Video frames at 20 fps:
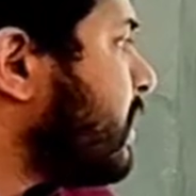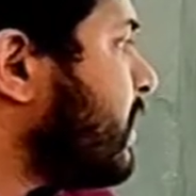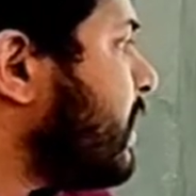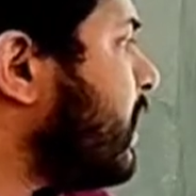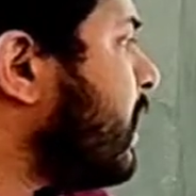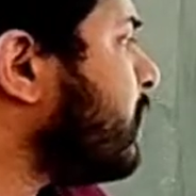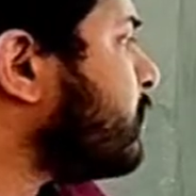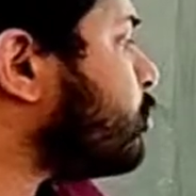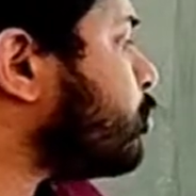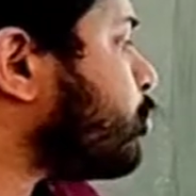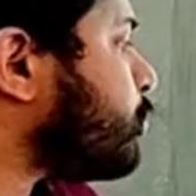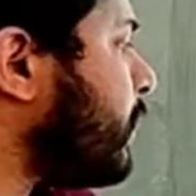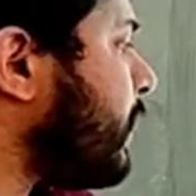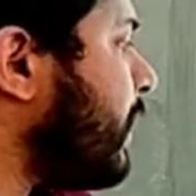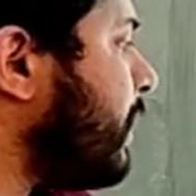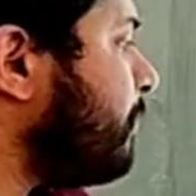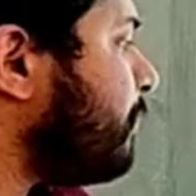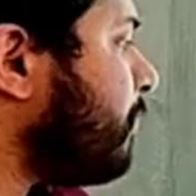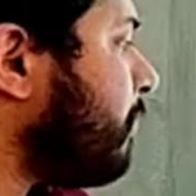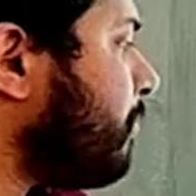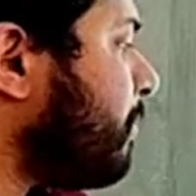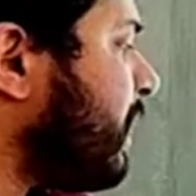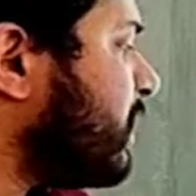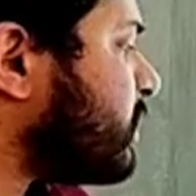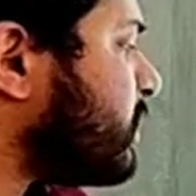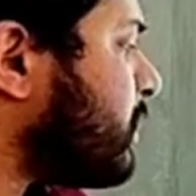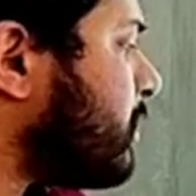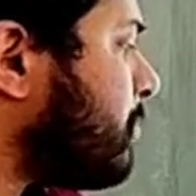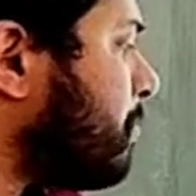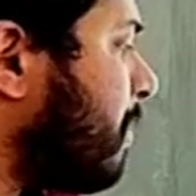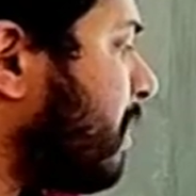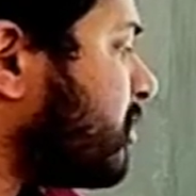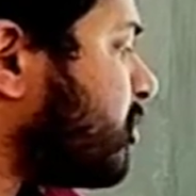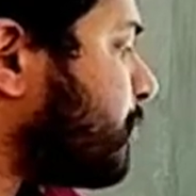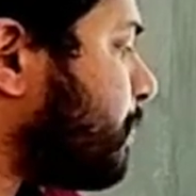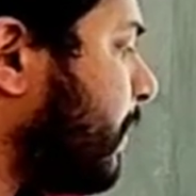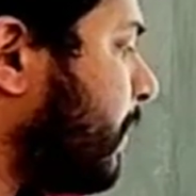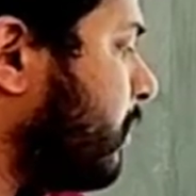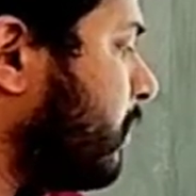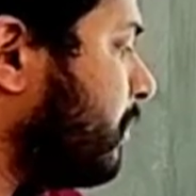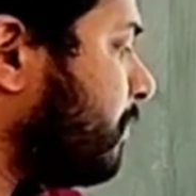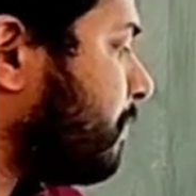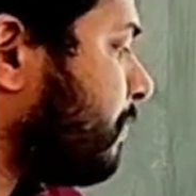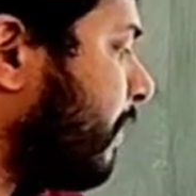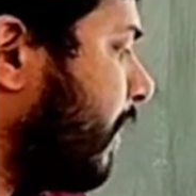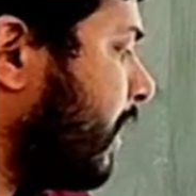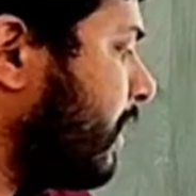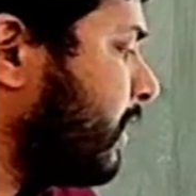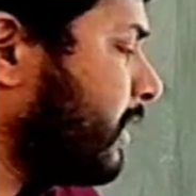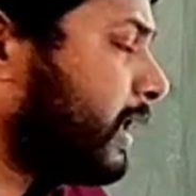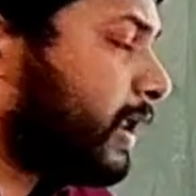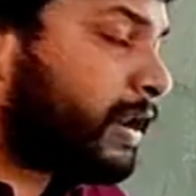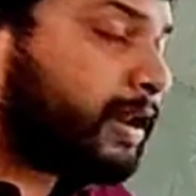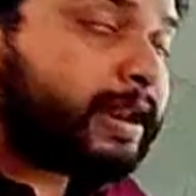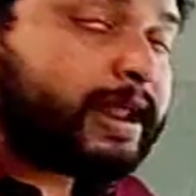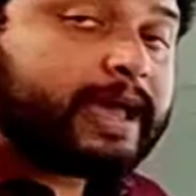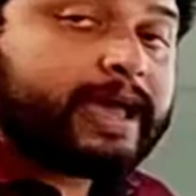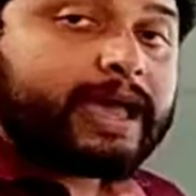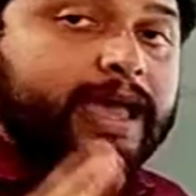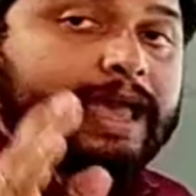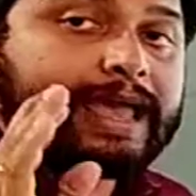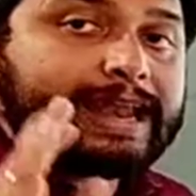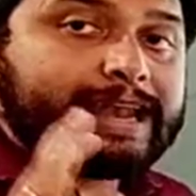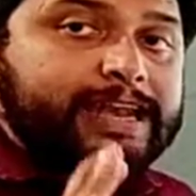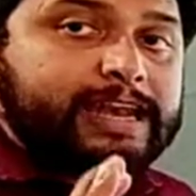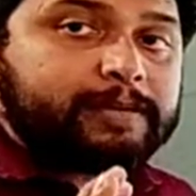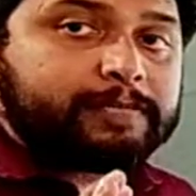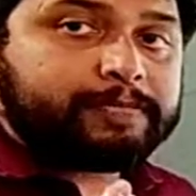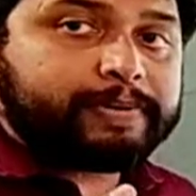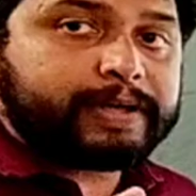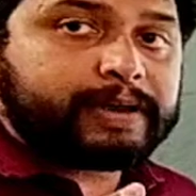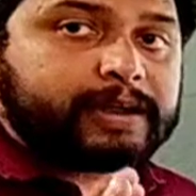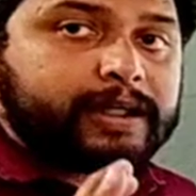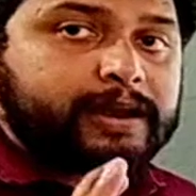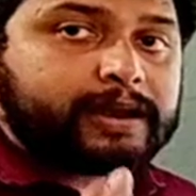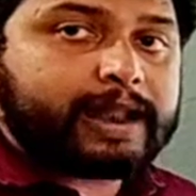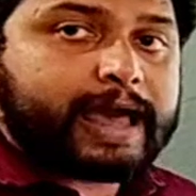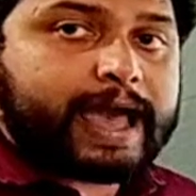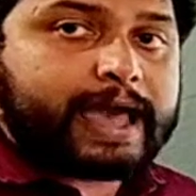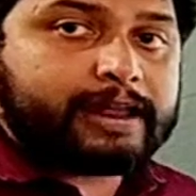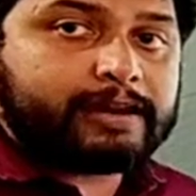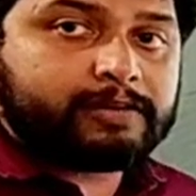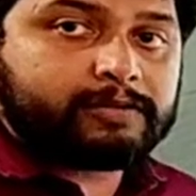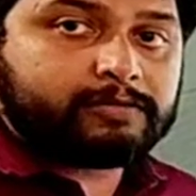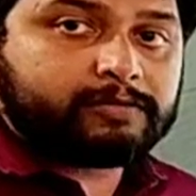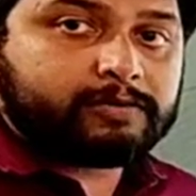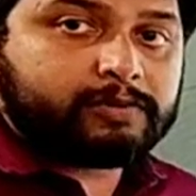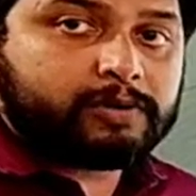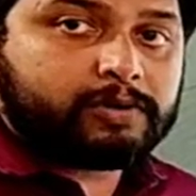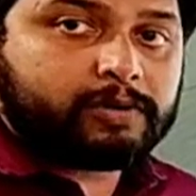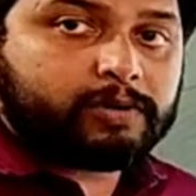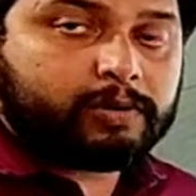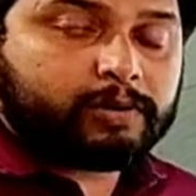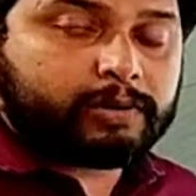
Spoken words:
each information must be different in independent line,